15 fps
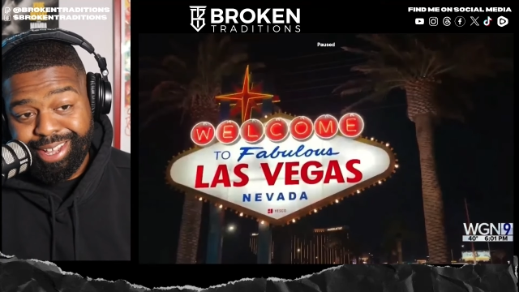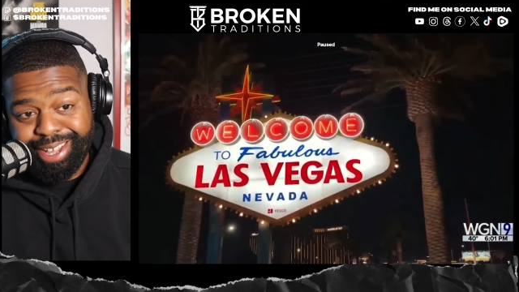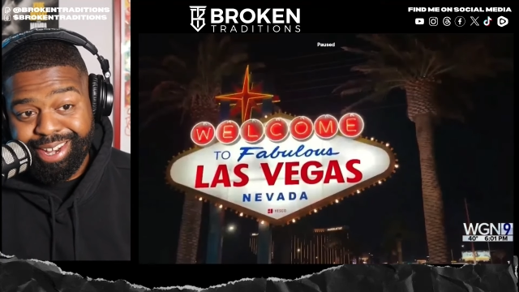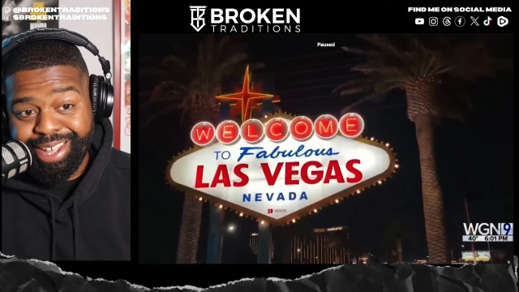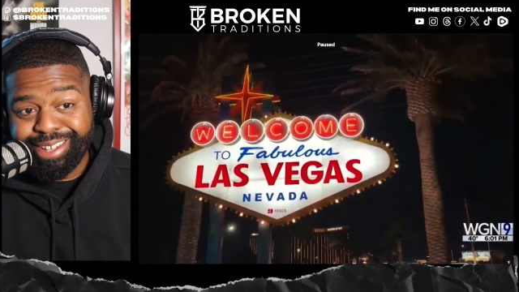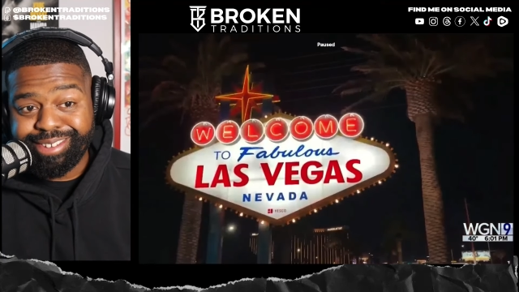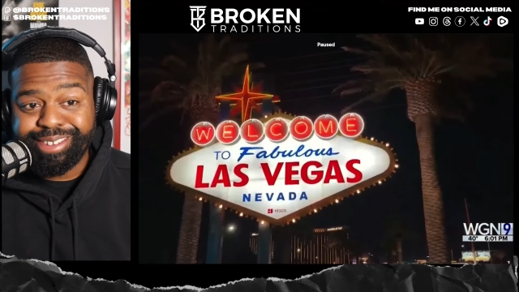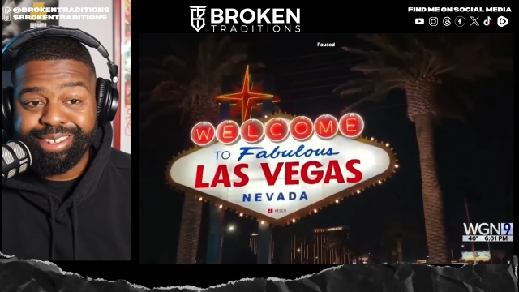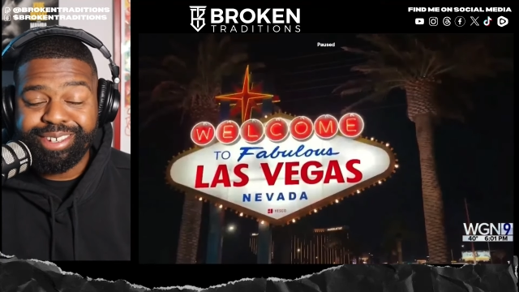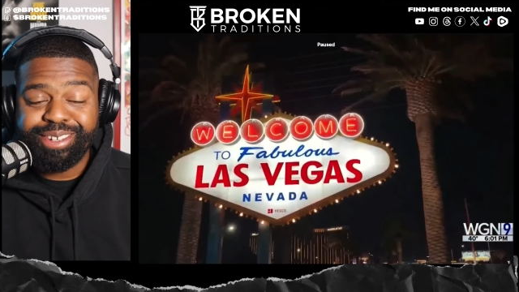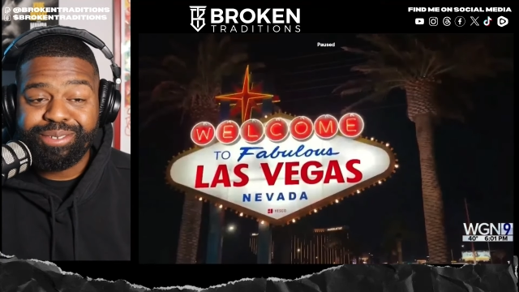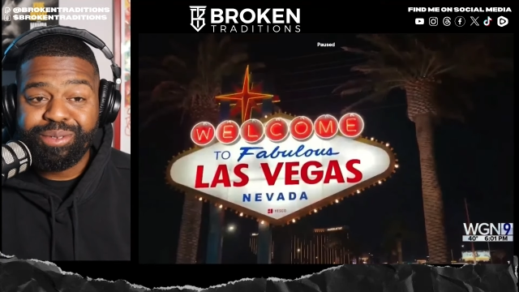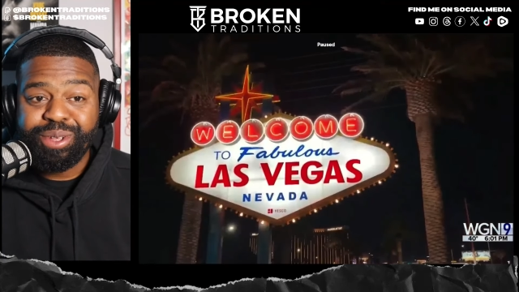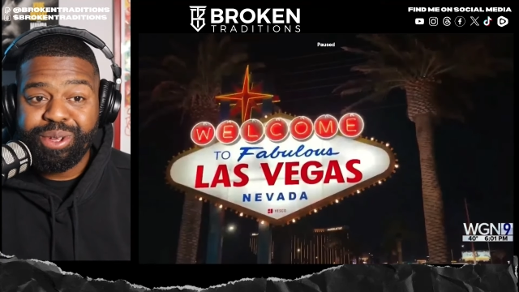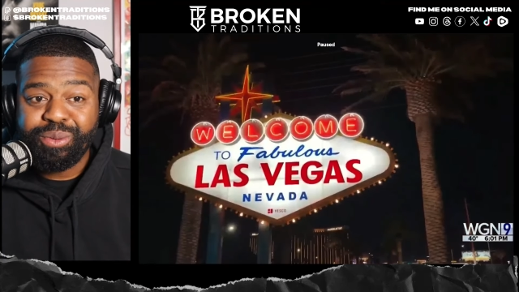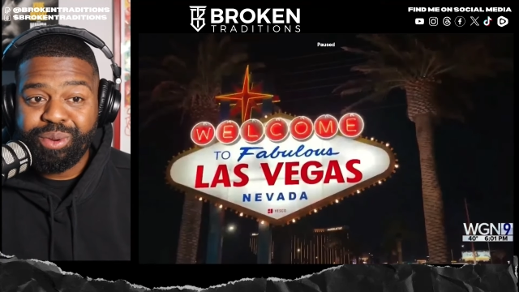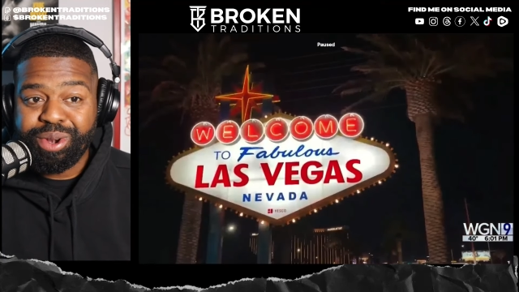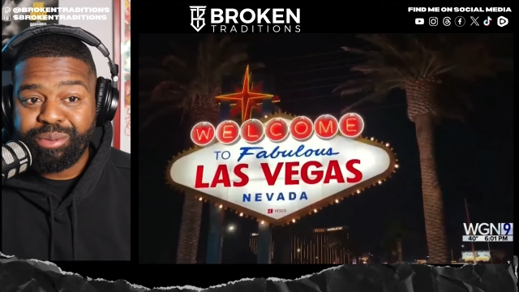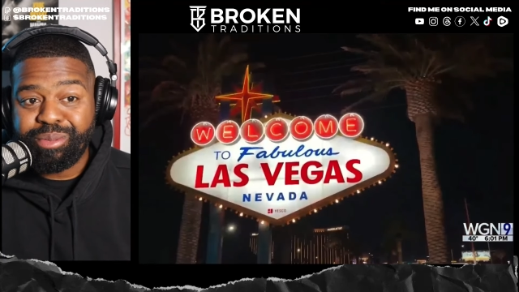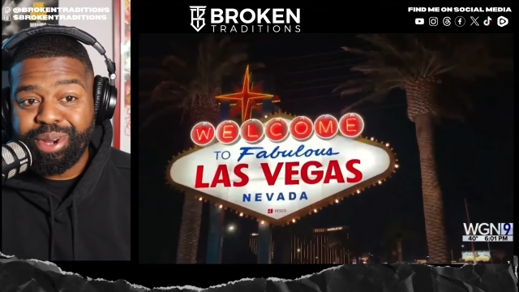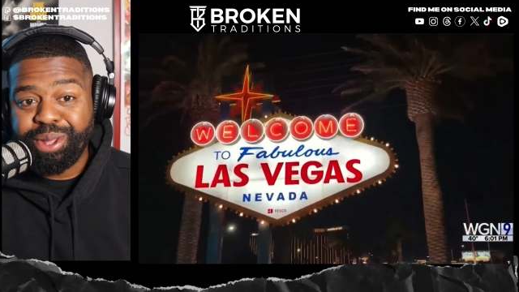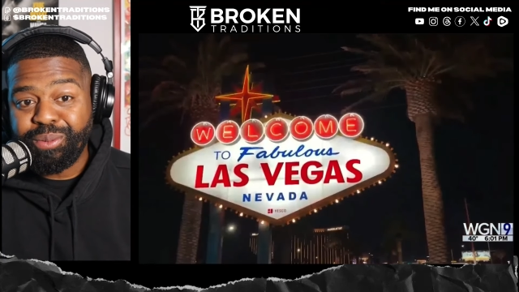saying that's the
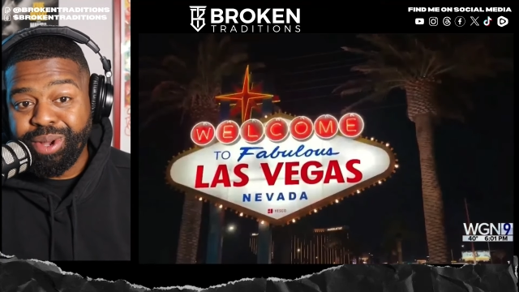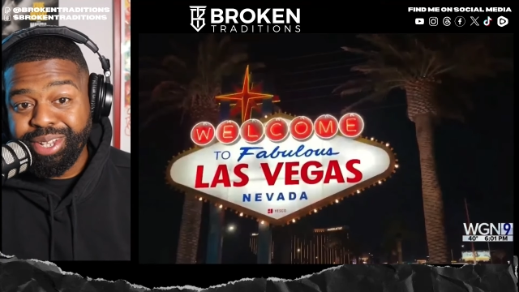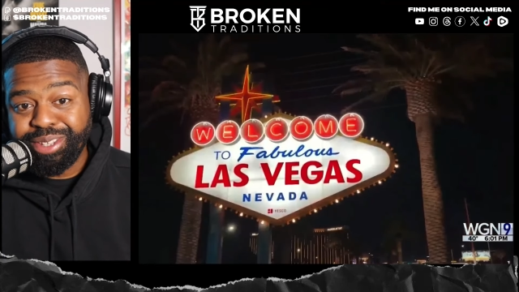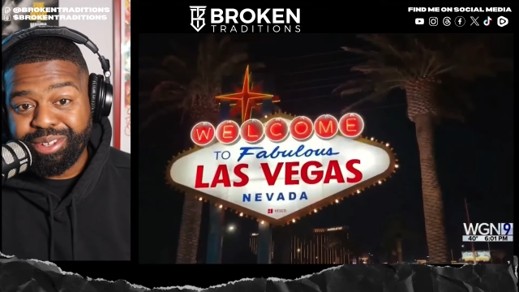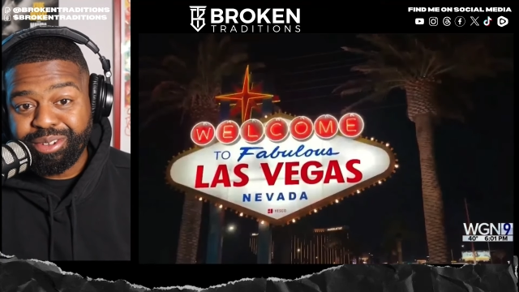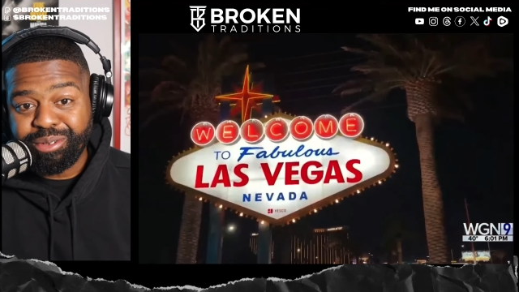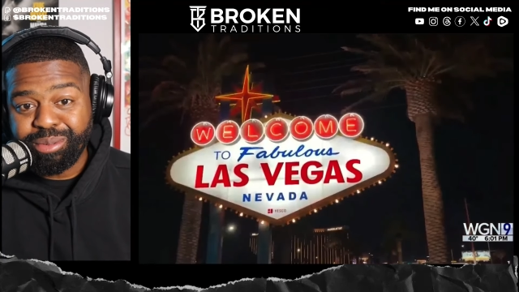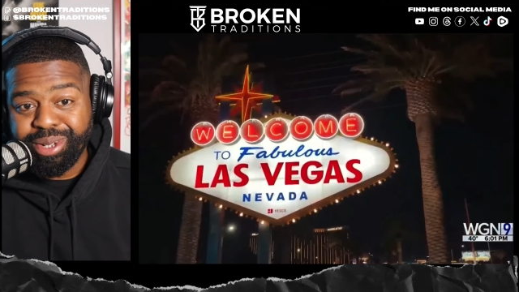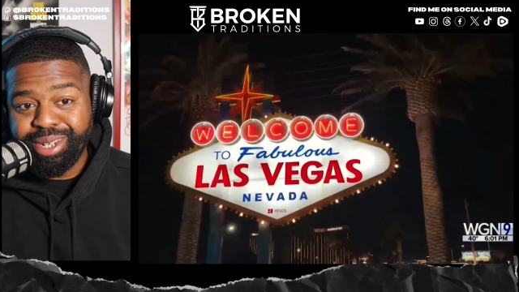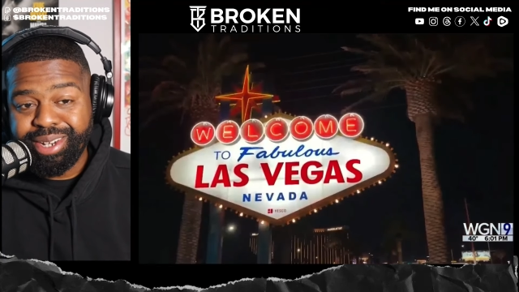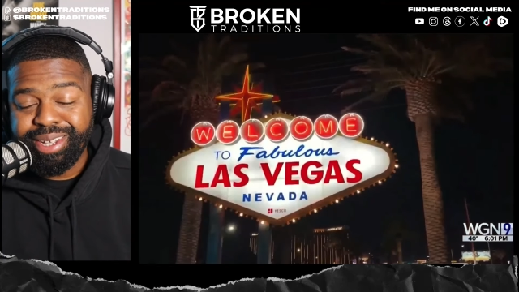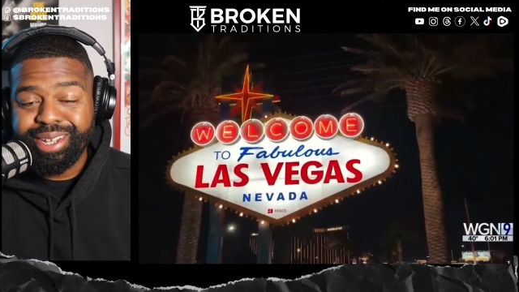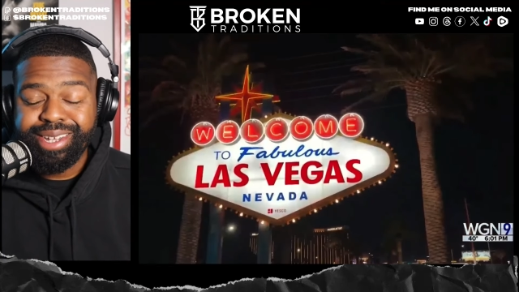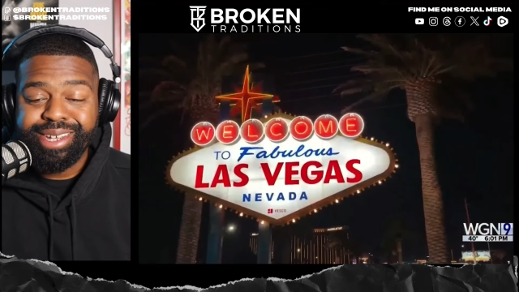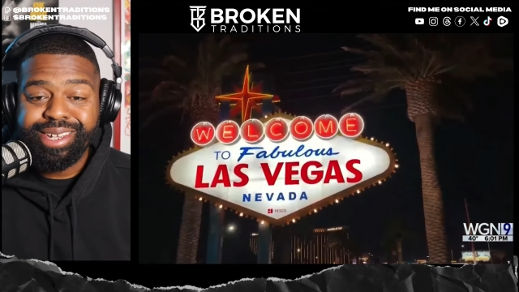where the money went to, but